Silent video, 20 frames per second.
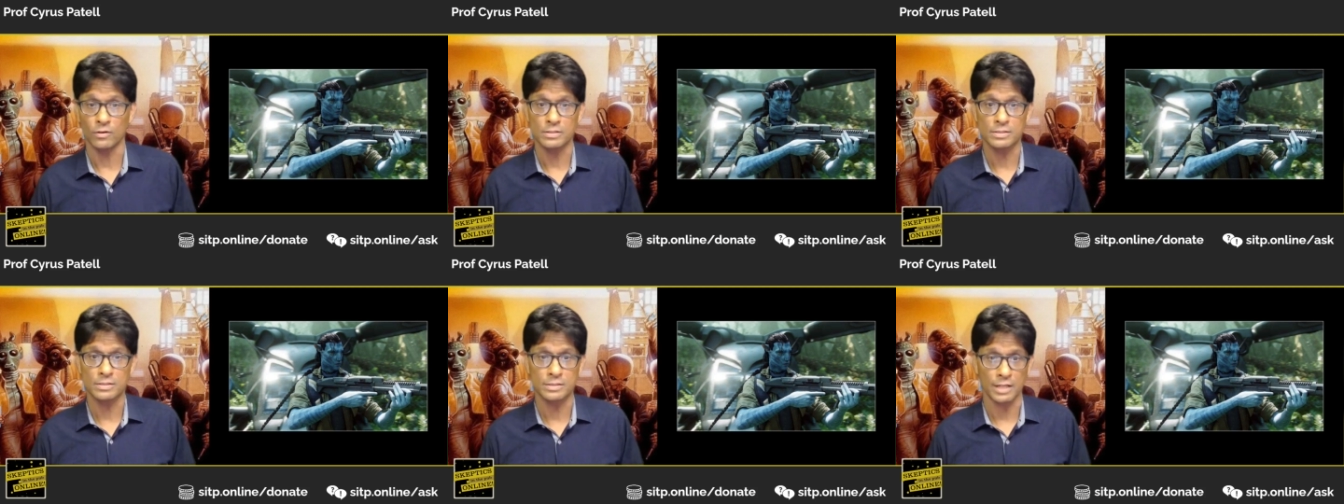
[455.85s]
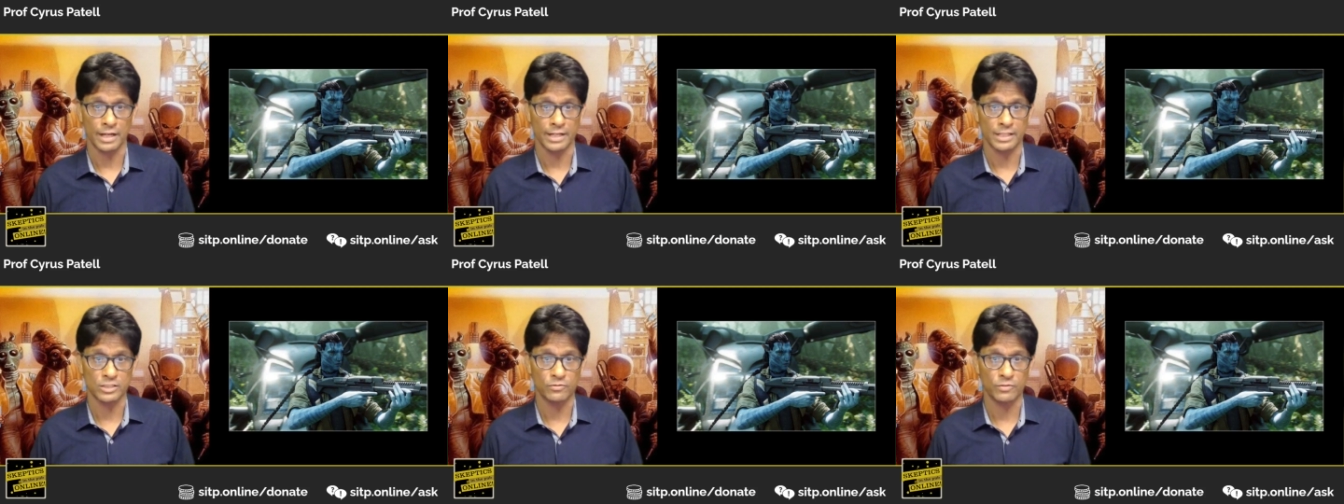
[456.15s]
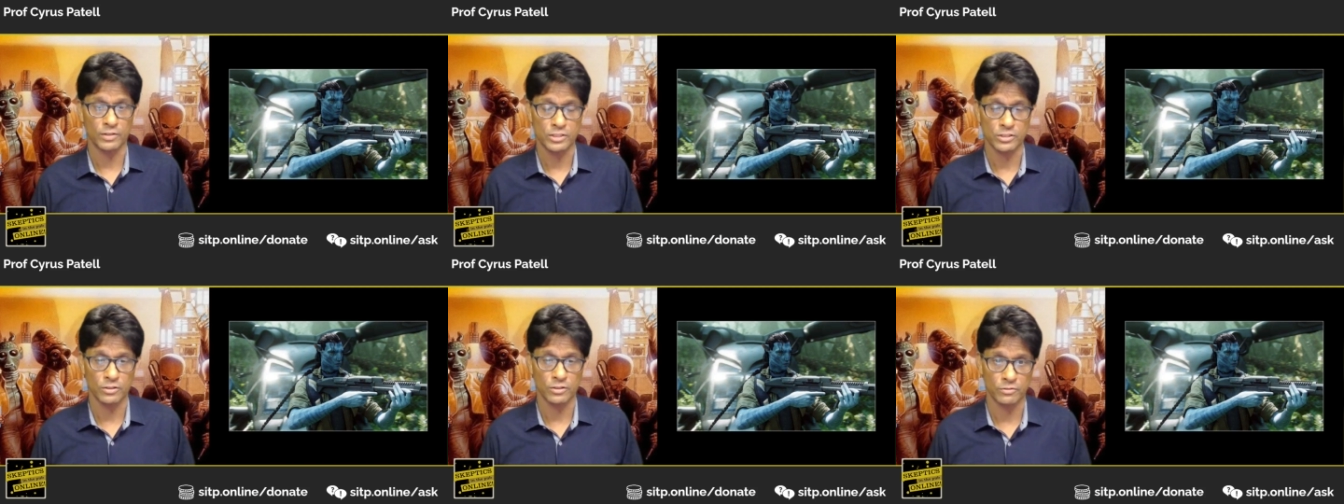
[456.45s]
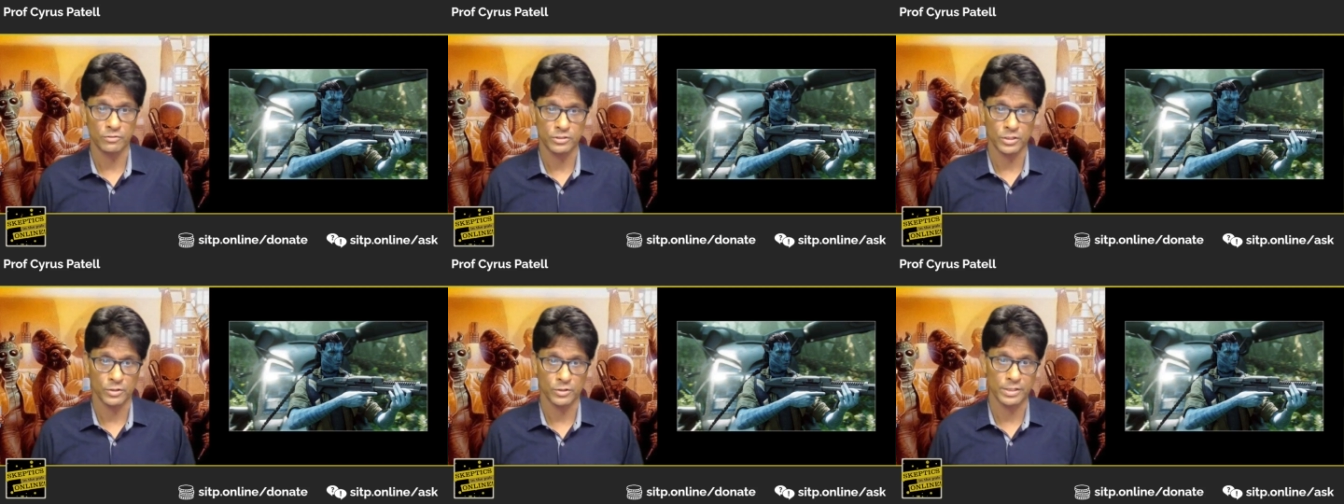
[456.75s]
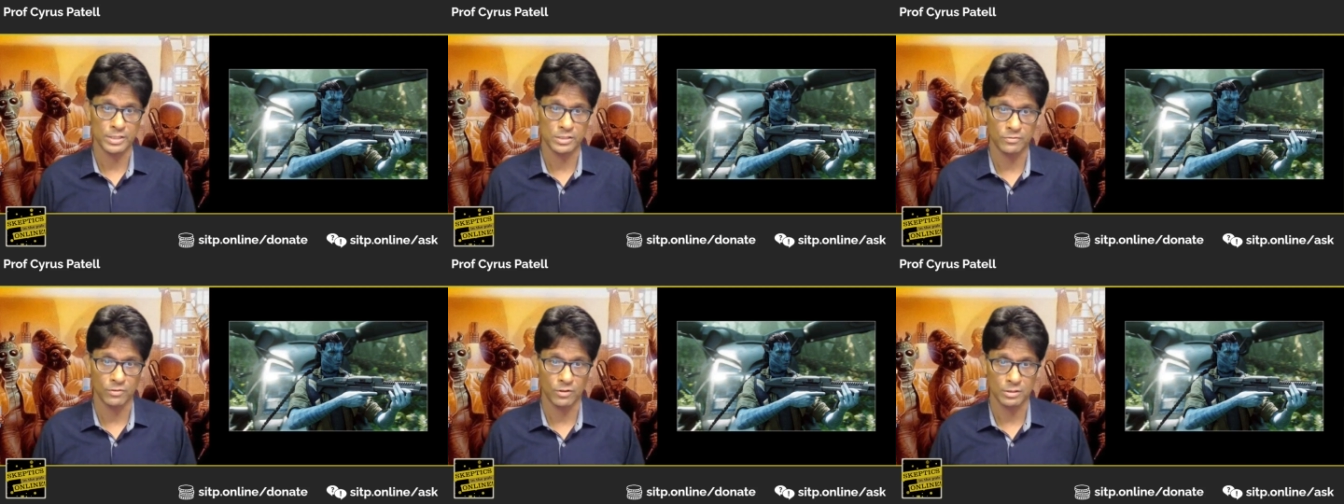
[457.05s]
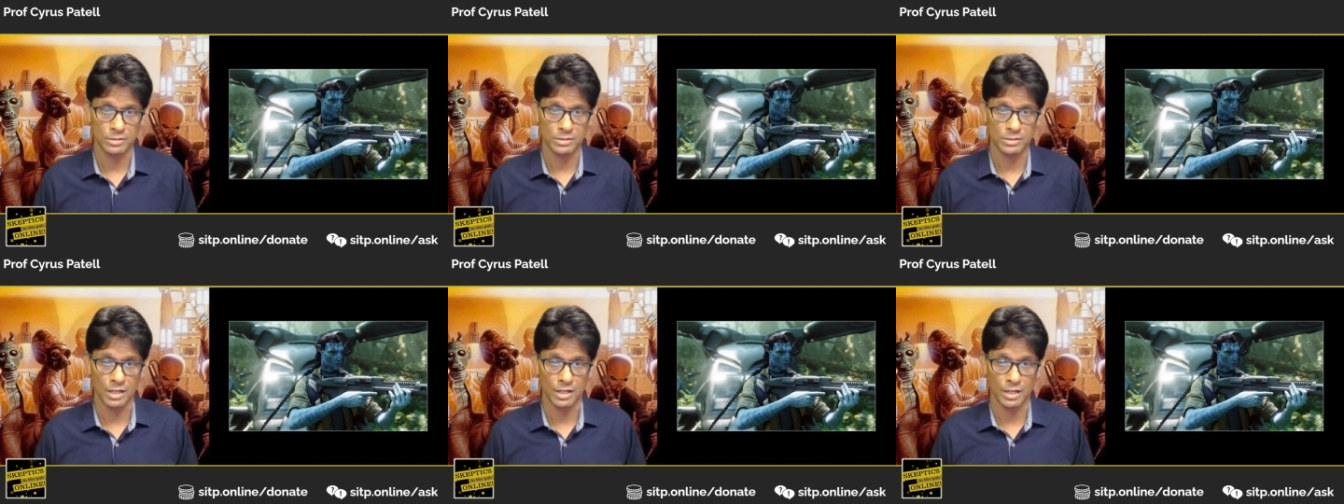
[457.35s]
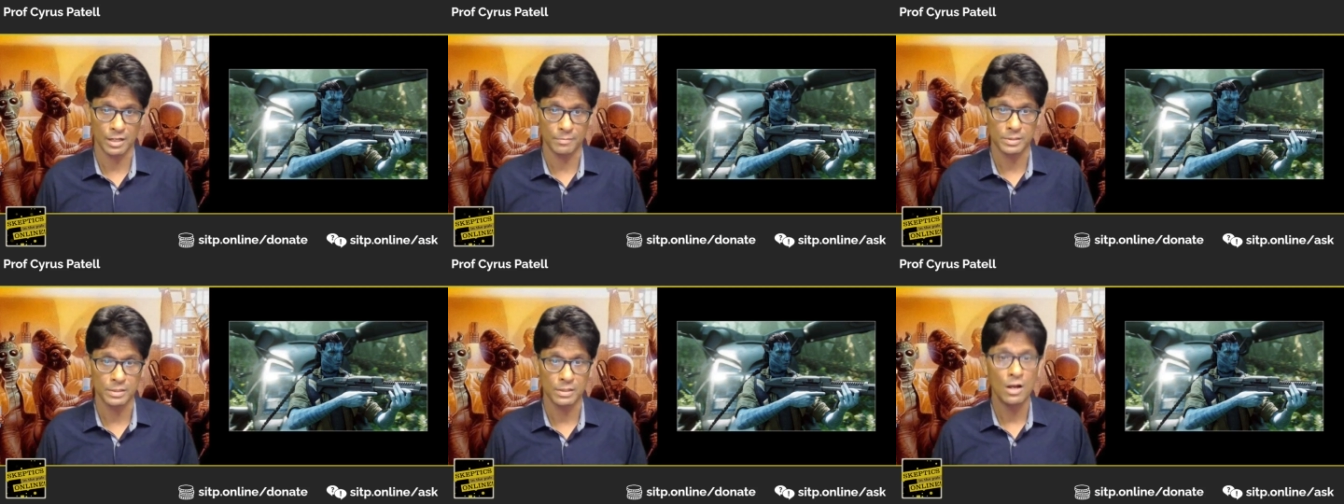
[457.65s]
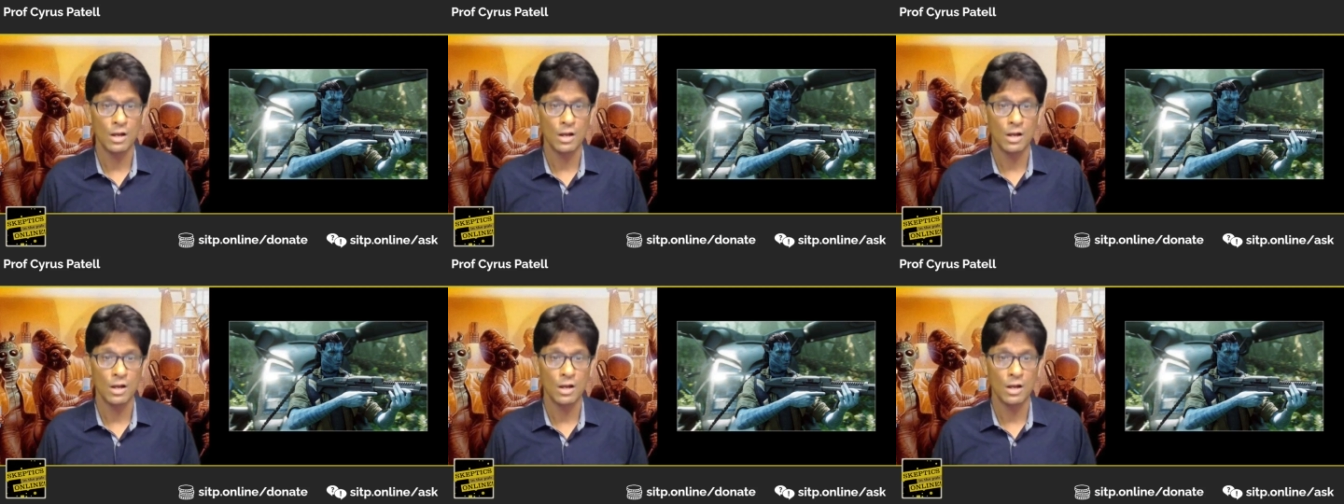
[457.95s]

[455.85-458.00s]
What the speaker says: science fiction series of all time,